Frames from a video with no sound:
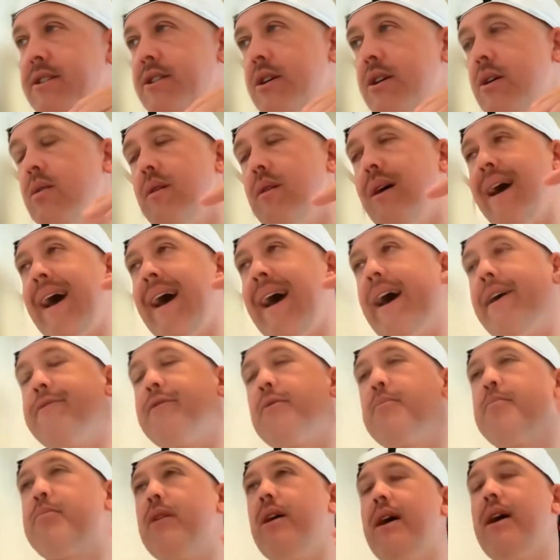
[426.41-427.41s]
So half the
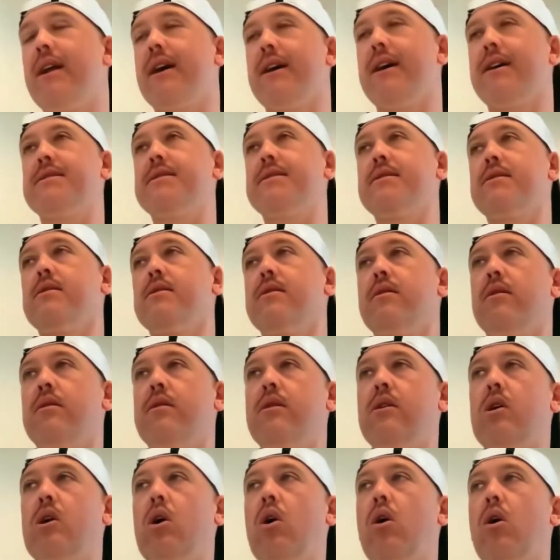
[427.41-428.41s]
products,
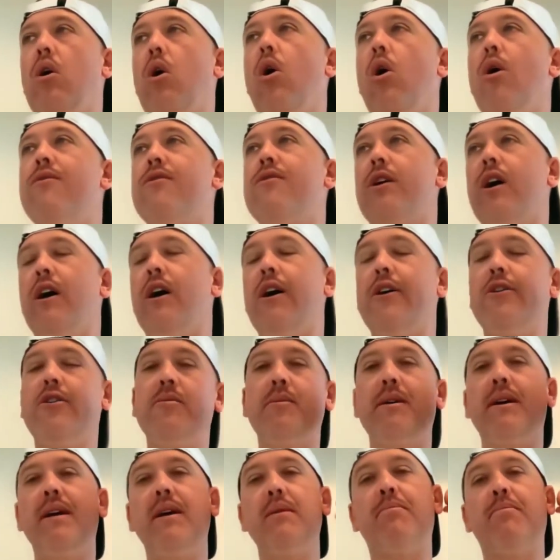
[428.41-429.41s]
over 100
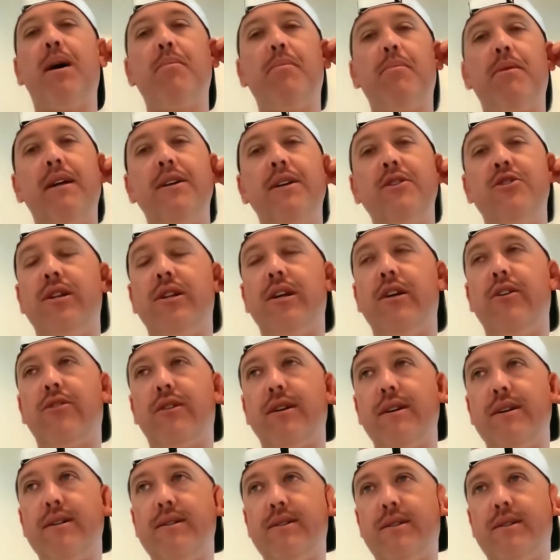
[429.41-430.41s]
million population
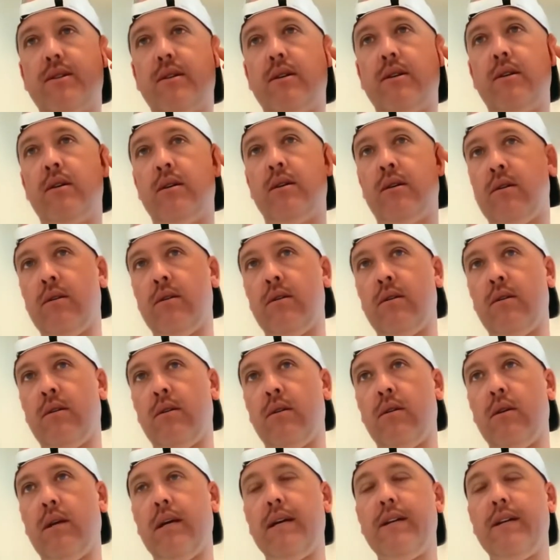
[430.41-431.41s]
increase,
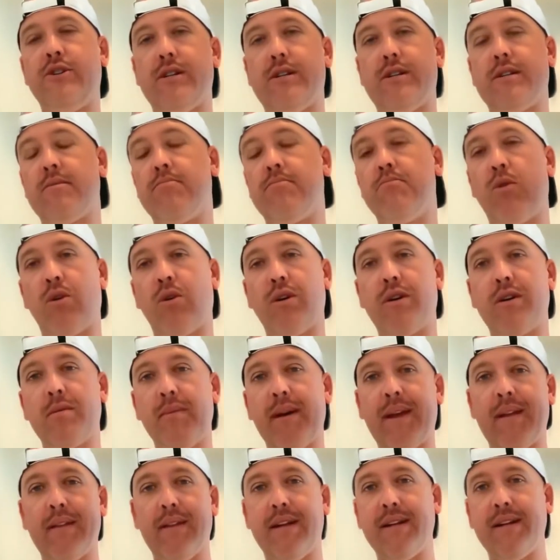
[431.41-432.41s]
is just more
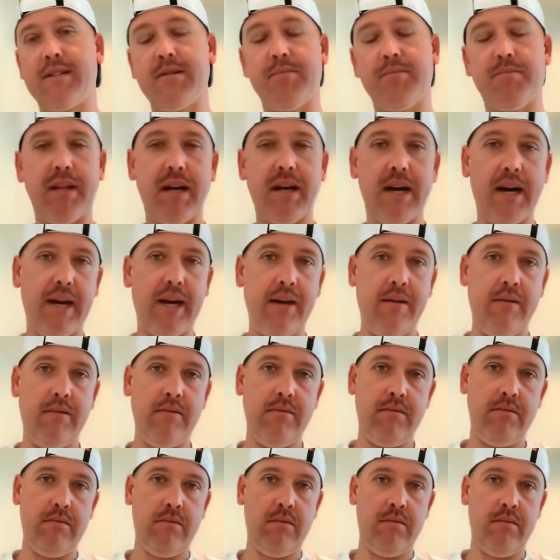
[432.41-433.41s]
demand, less supply.
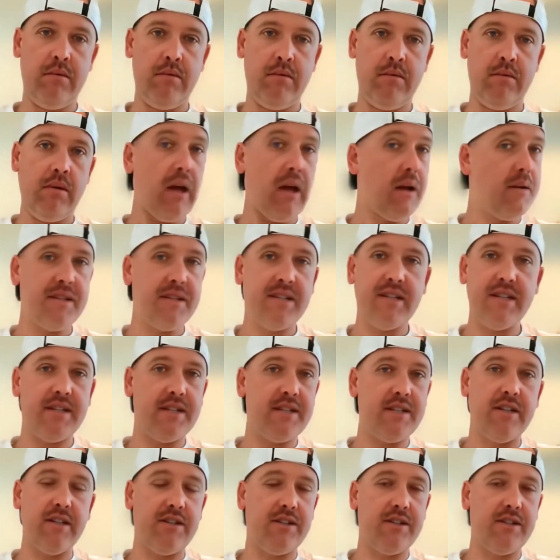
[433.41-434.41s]
It's
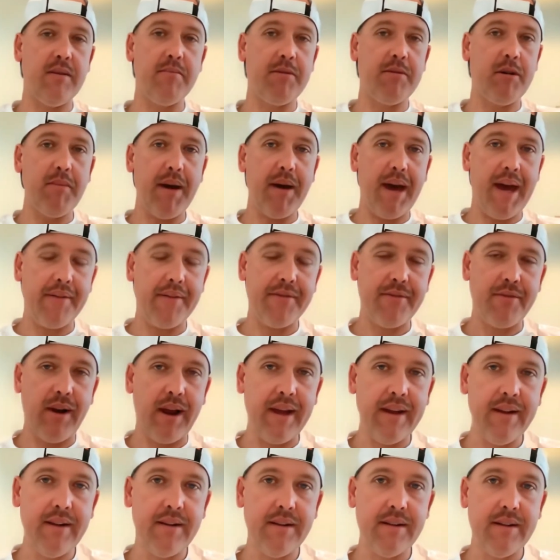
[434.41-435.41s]
just simple math, right?